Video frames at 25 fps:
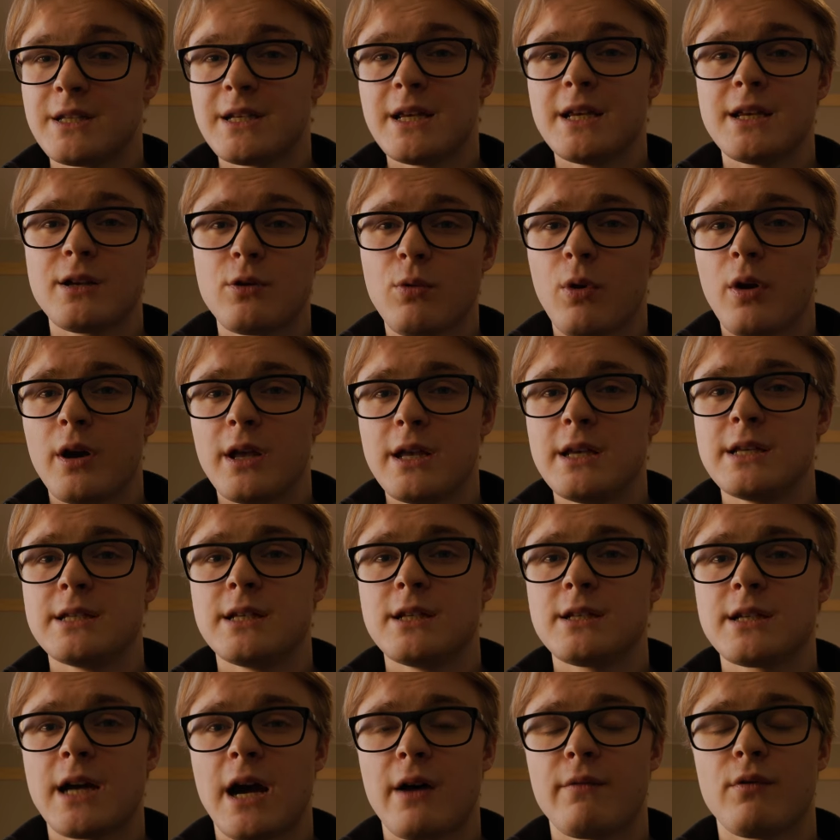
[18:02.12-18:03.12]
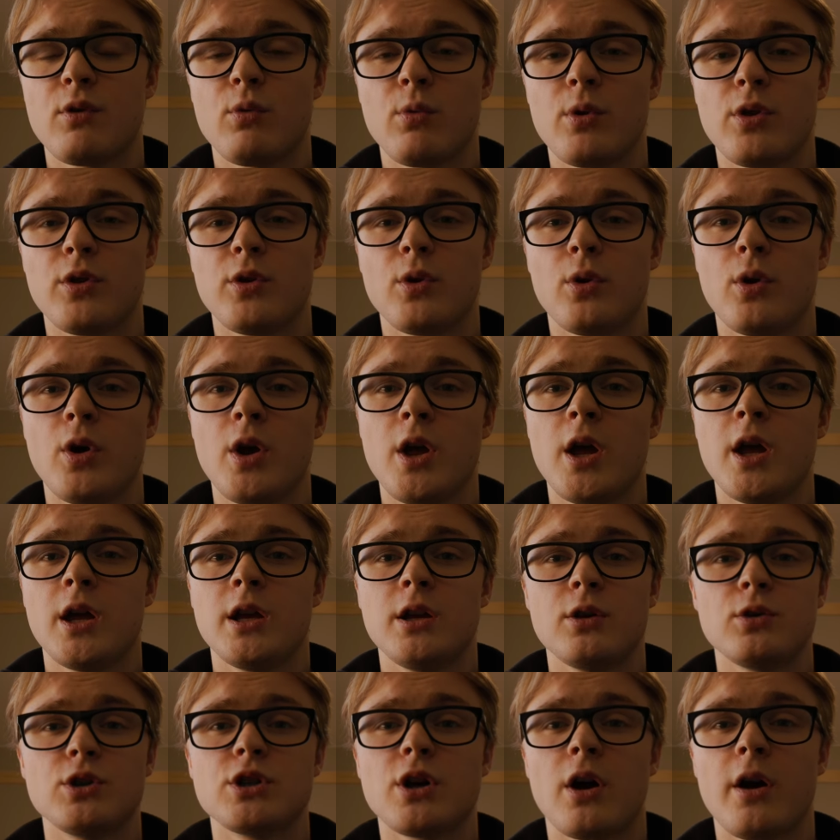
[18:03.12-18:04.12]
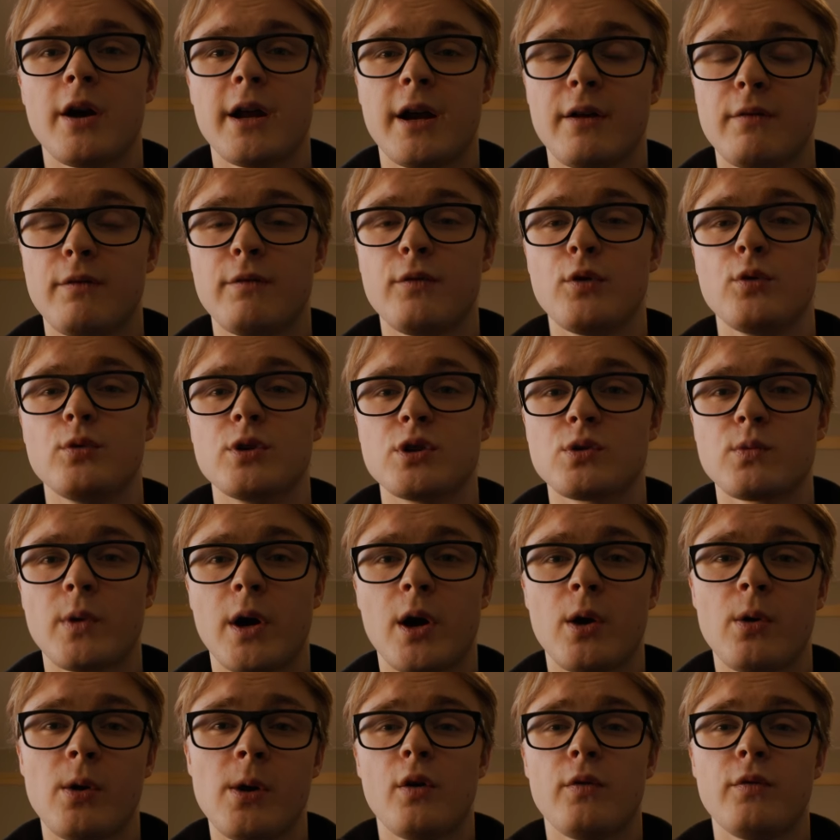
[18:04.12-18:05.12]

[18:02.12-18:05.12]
it's quite easy to have it with your diet and food as well.